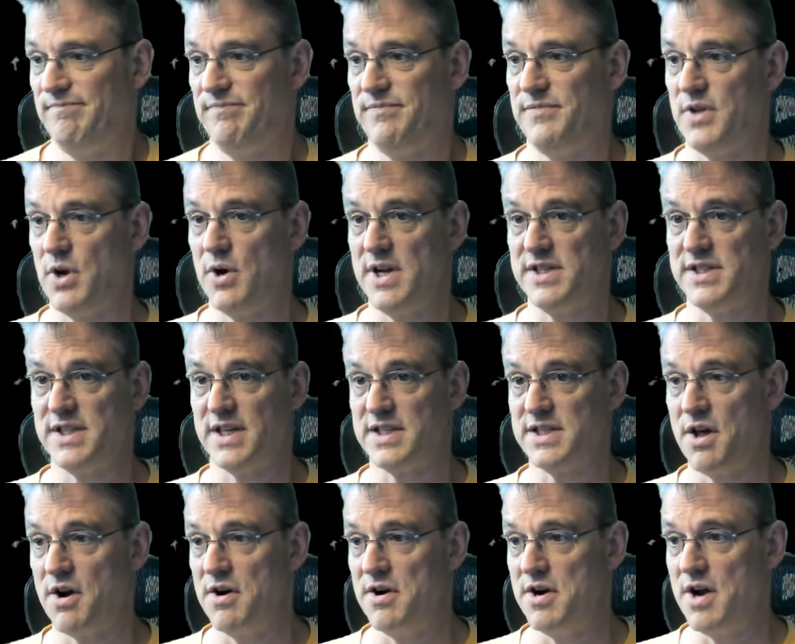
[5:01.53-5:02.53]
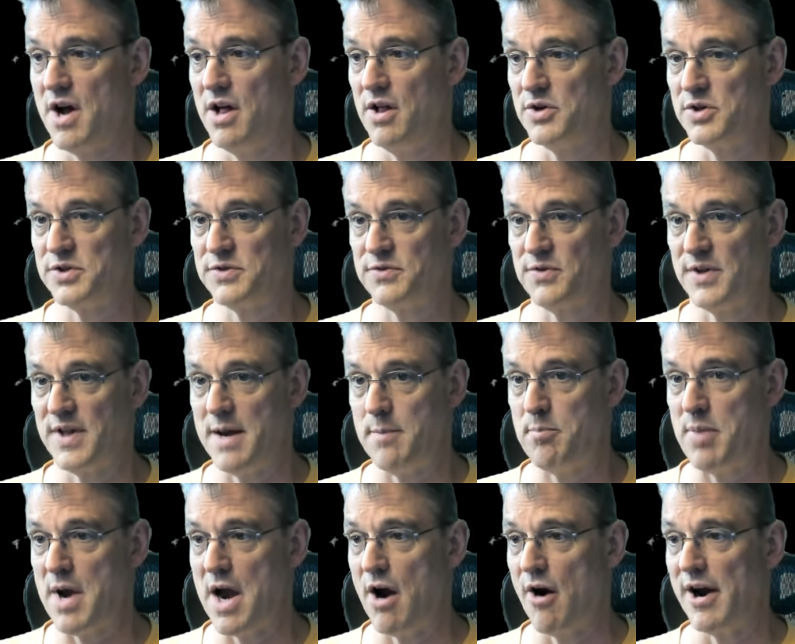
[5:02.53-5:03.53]
$3,600 for that
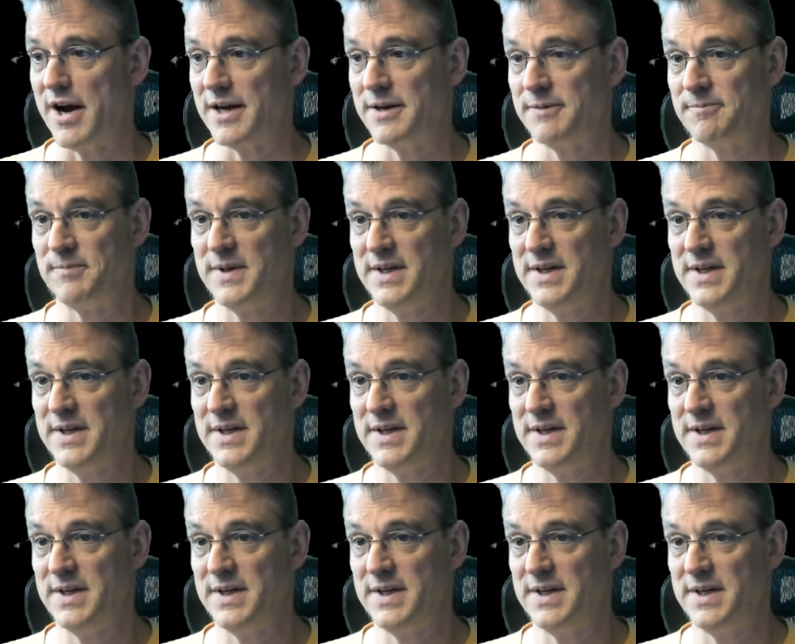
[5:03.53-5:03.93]
pairing.